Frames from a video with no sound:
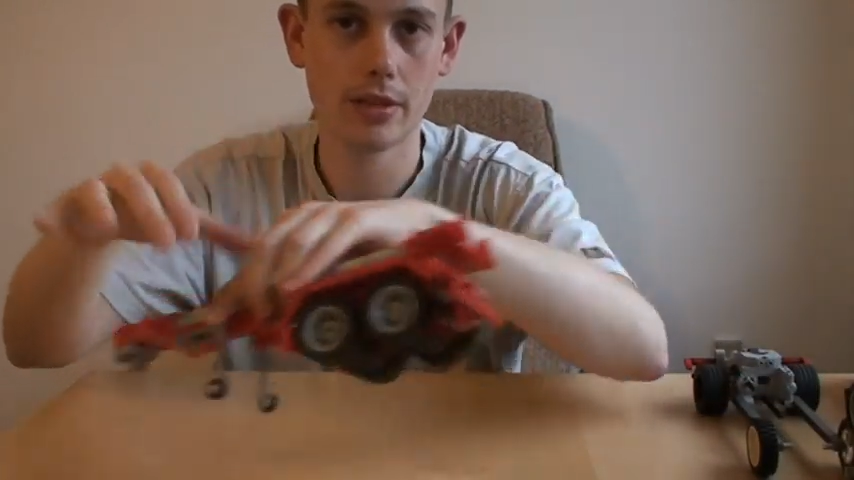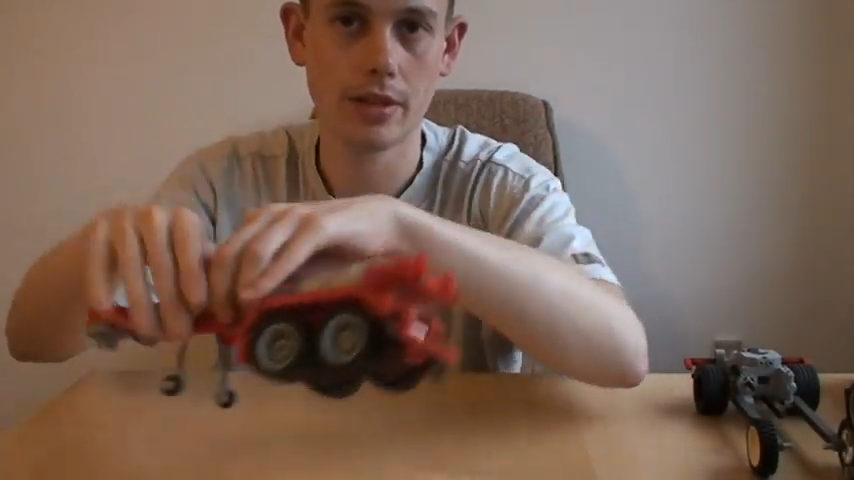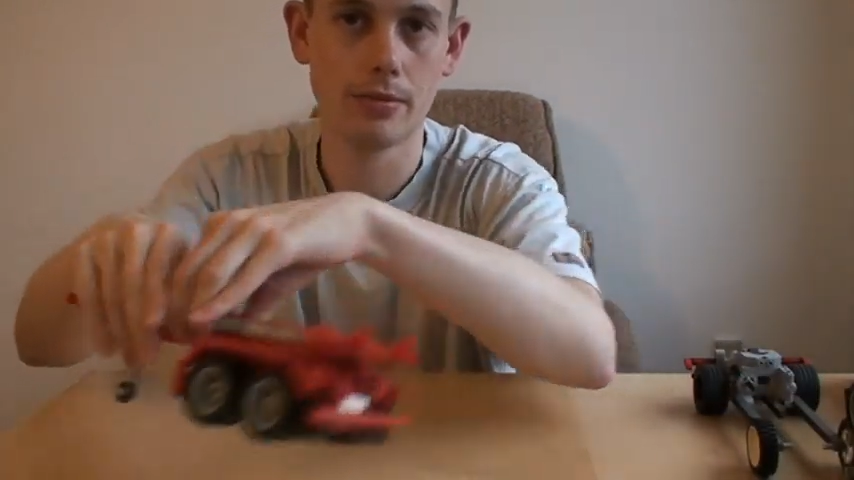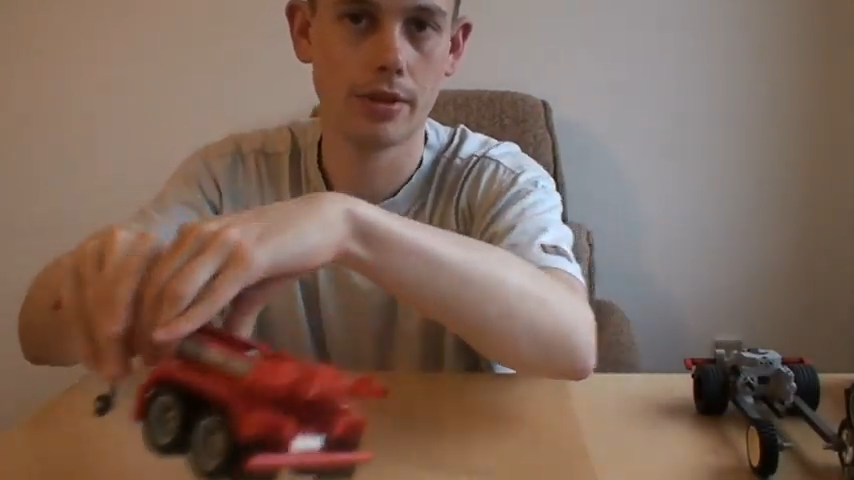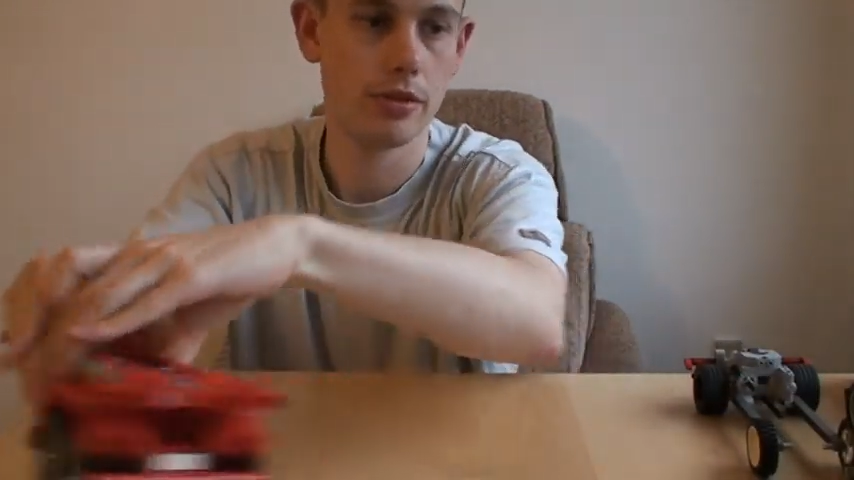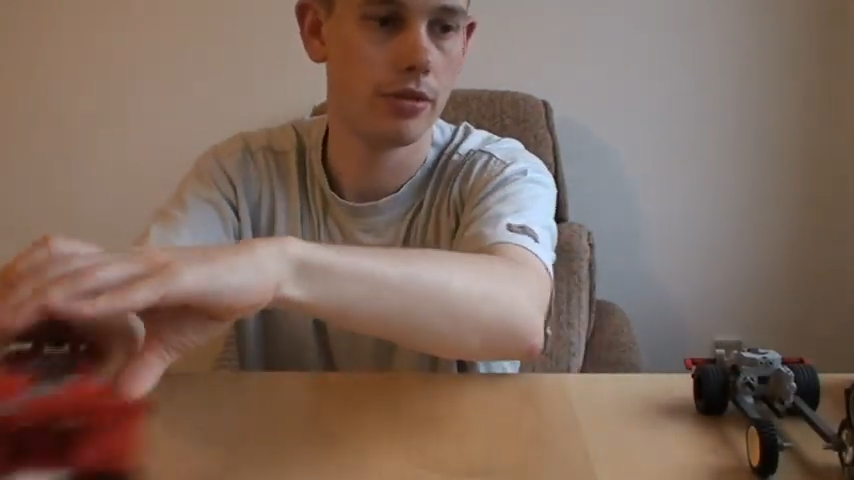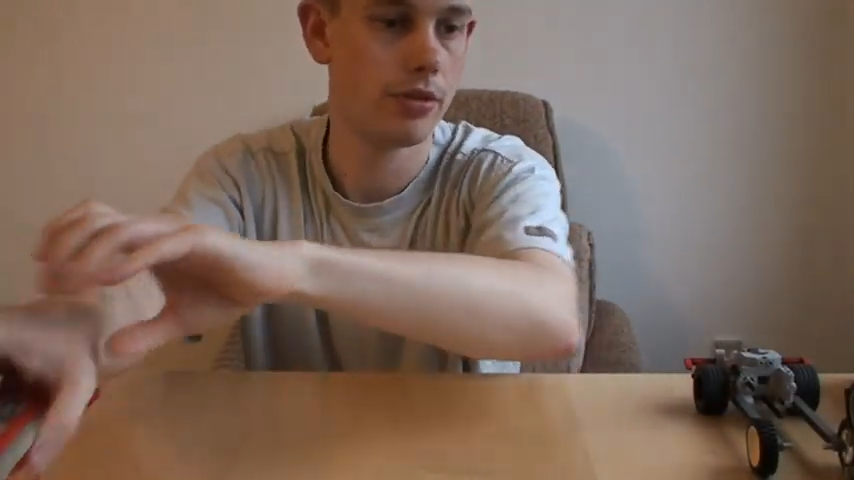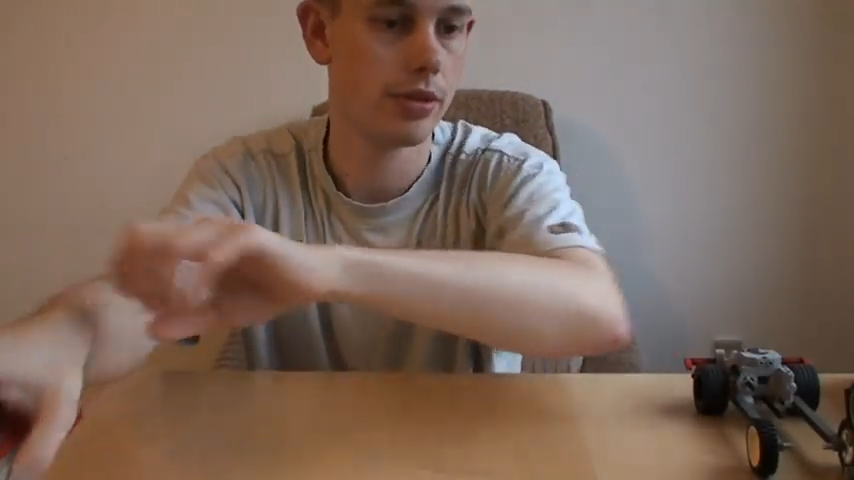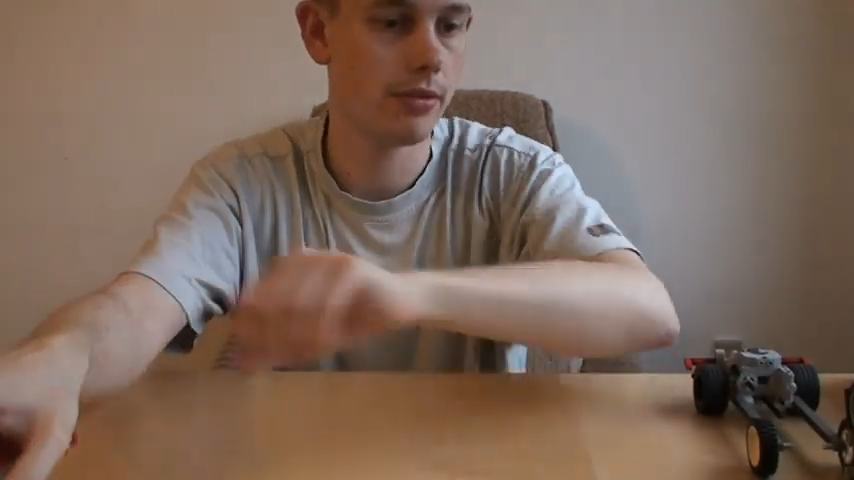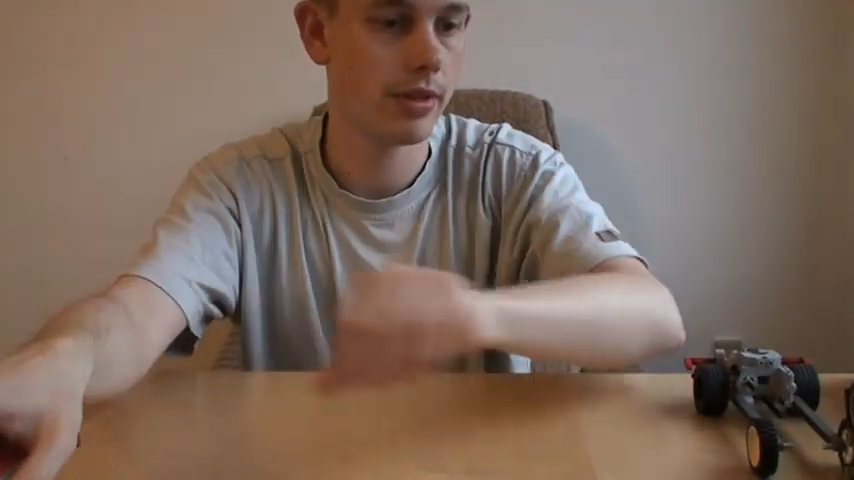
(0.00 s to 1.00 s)
I'm not going
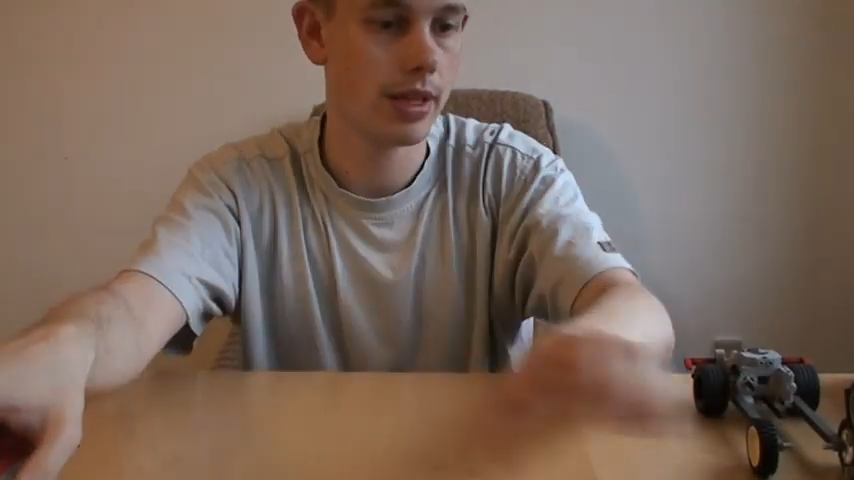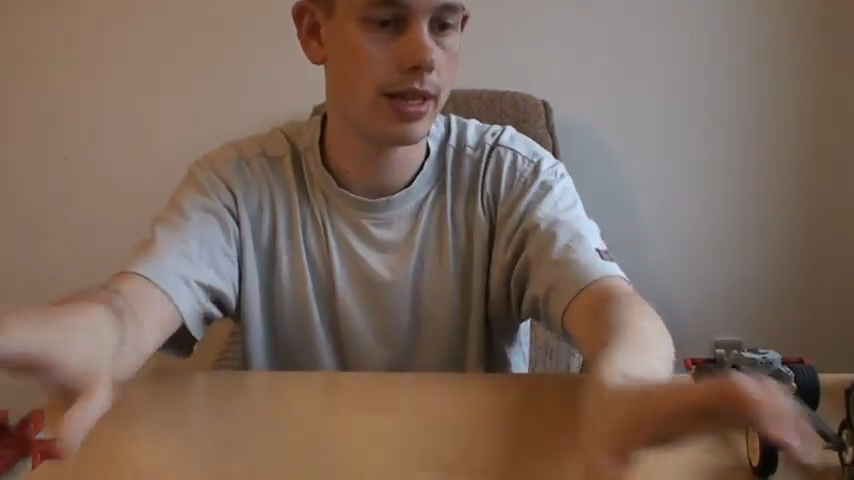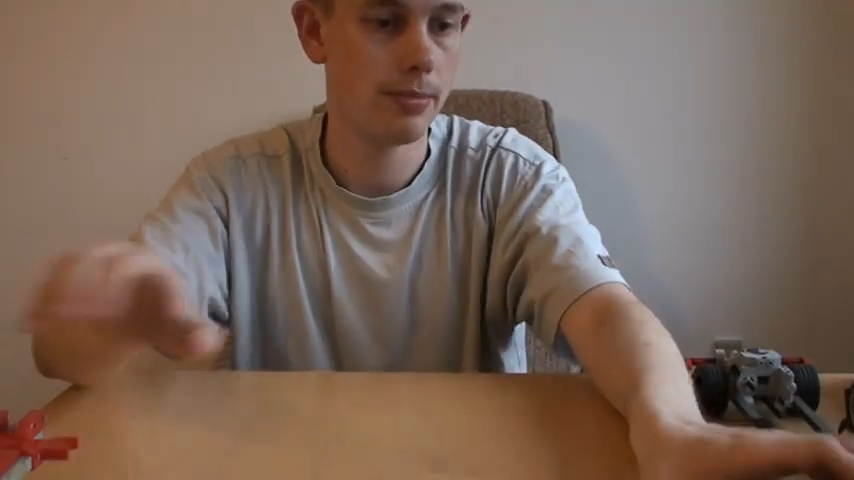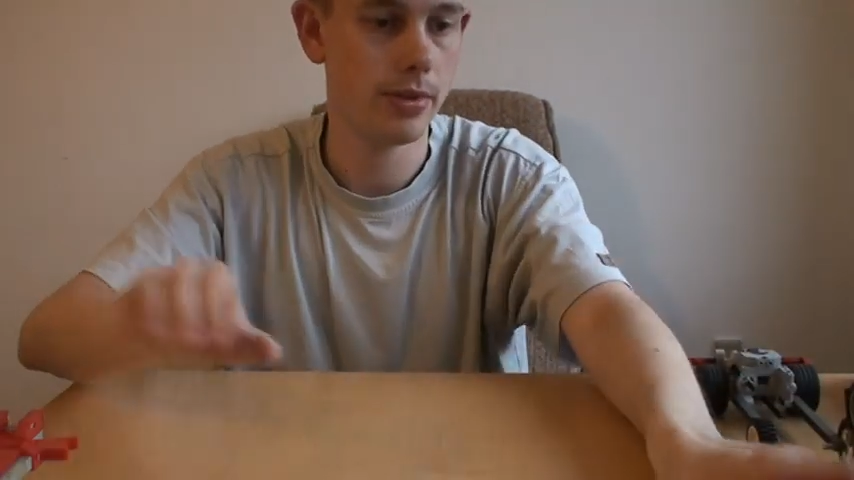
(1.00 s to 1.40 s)
to show it that